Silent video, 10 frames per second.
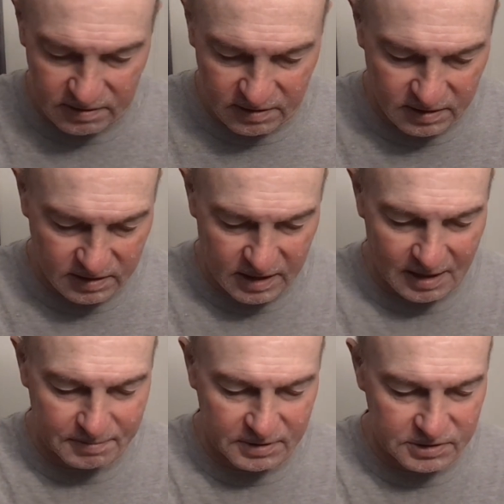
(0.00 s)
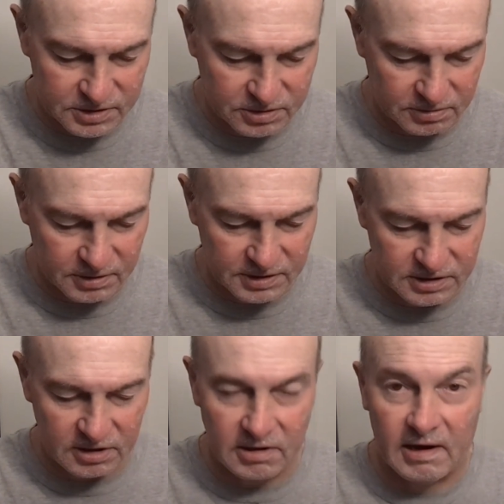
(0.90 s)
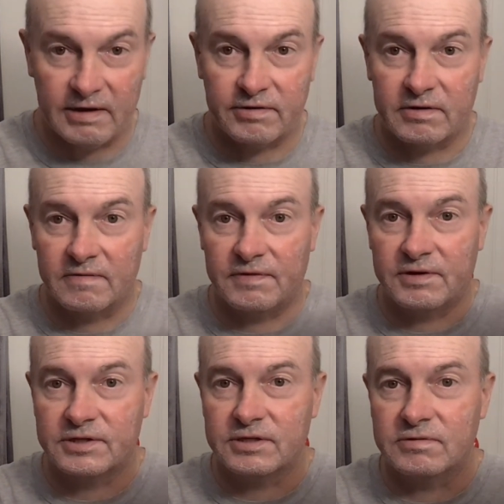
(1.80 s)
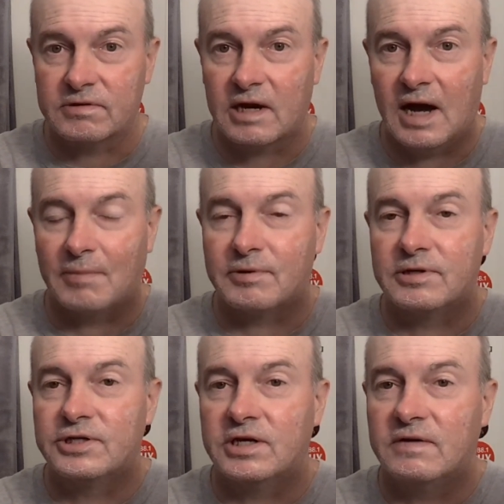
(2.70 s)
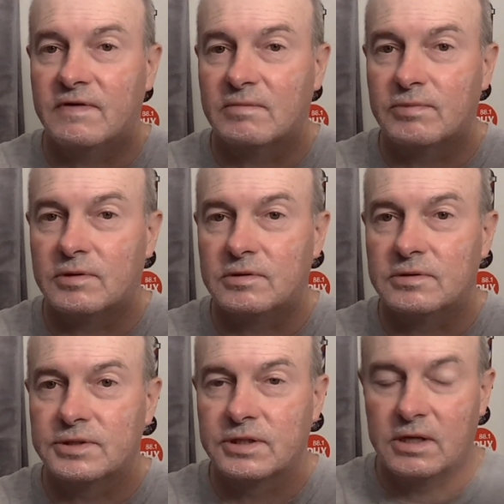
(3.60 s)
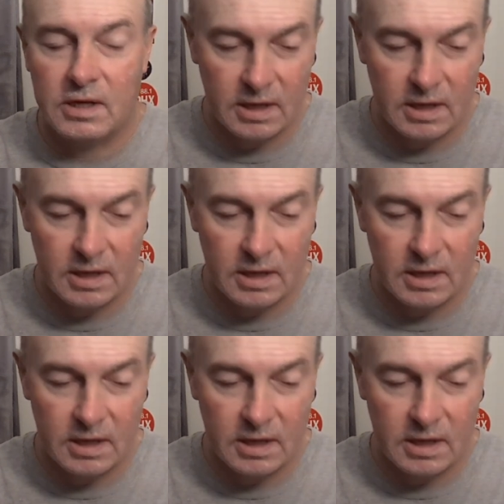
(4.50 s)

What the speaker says: the Captain's Choice, the lighter of their 2 copper shaving bowls.